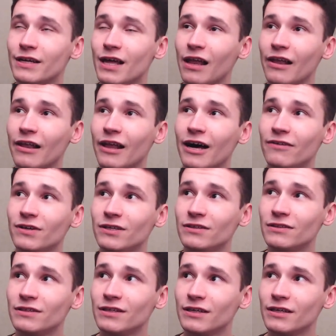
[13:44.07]

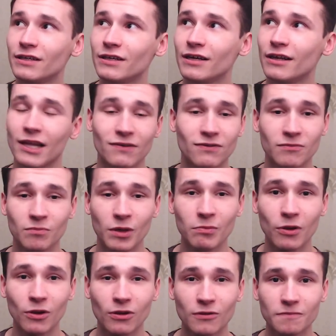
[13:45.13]
loving loving
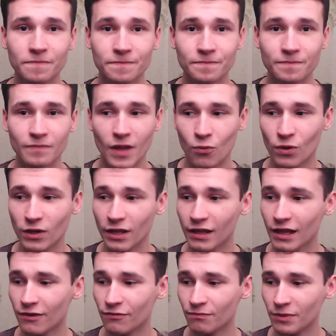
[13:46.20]
people when I
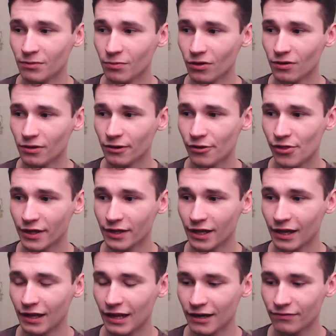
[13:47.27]
love people, then I
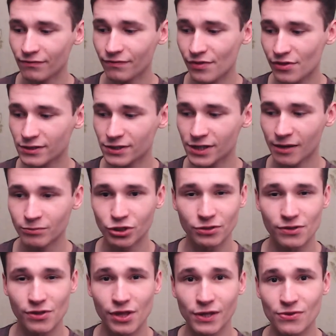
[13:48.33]
love the
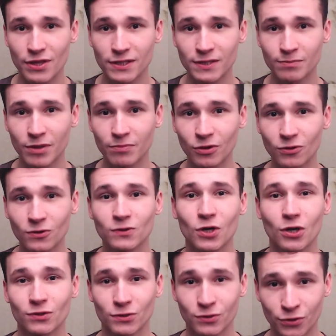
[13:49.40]
subject that these people
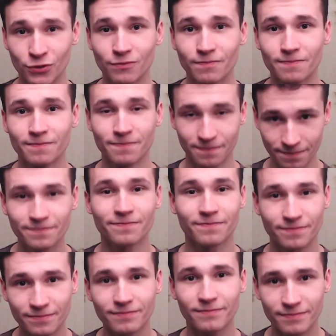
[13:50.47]
talk to.
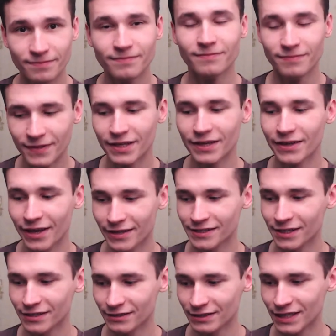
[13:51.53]
Yes,
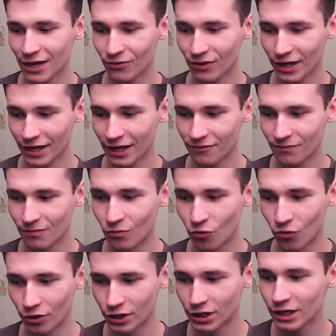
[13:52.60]
and now I have
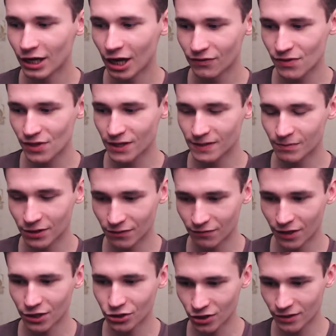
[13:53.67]
more of this
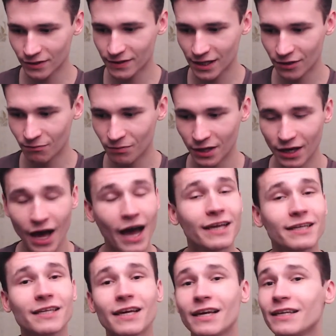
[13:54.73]
motivation inside of me.
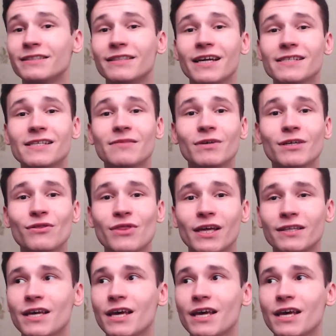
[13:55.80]
I it doesn't mean that